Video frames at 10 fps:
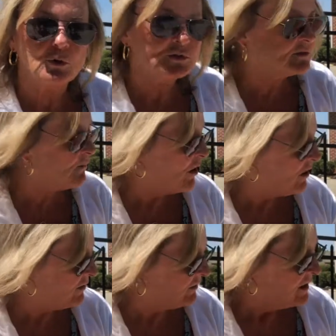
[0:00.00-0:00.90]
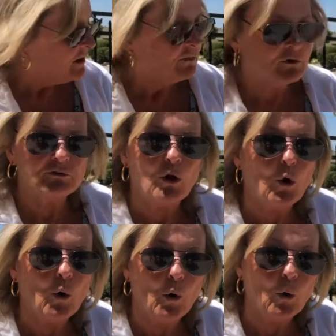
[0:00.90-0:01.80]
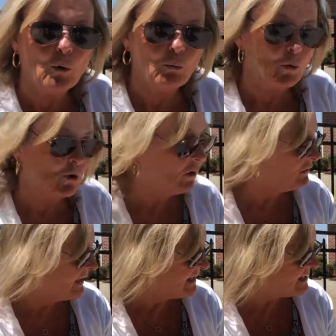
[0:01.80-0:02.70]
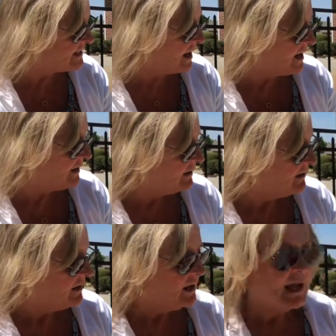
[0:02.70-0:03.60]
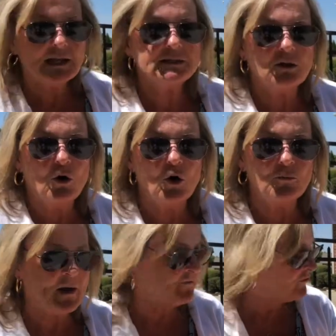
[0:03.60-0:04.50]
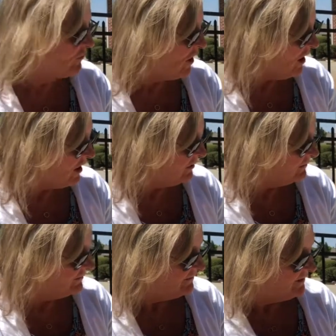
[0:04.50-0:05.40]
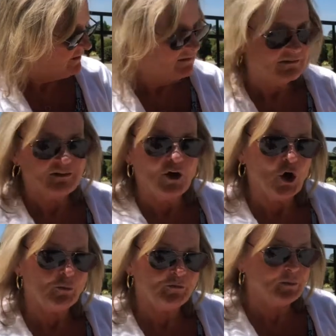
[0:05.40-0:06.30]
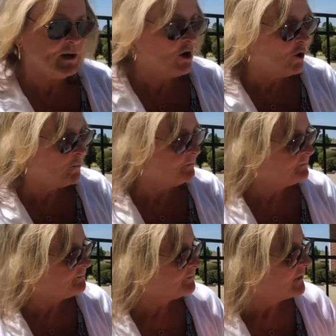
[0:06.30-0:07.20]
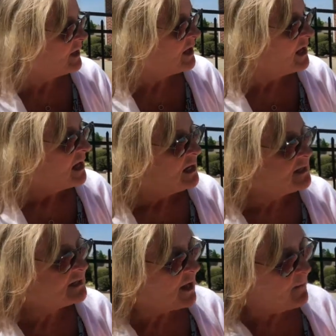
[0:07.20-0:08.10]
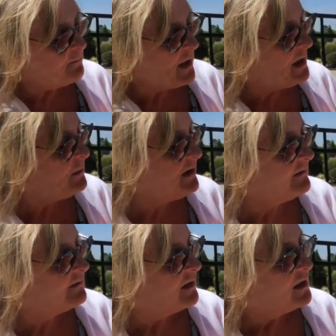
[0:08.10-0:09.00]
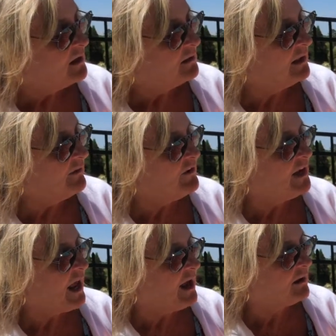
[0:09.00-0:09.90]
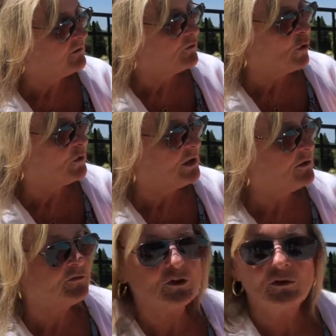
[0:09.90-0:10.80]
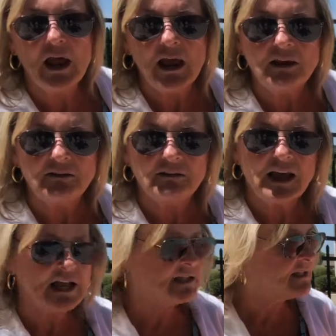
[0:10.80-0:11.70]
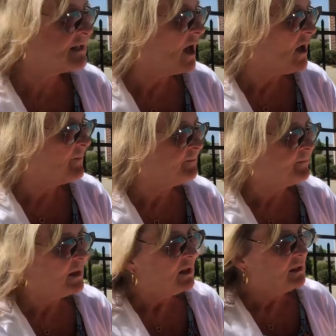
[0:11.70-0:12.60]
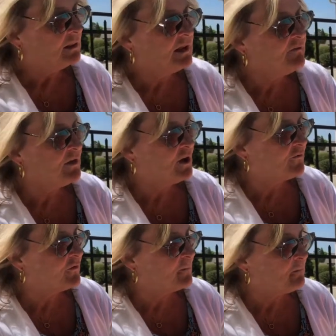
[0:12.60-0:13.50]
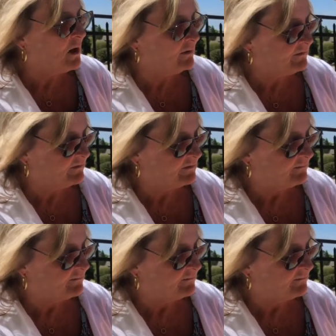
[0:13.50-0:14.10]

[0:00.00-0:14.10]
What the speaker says: small, there's a whole world inside. It's a home after all. Home sweet home. Some babies live in eggs for only a few days, and some live there for months.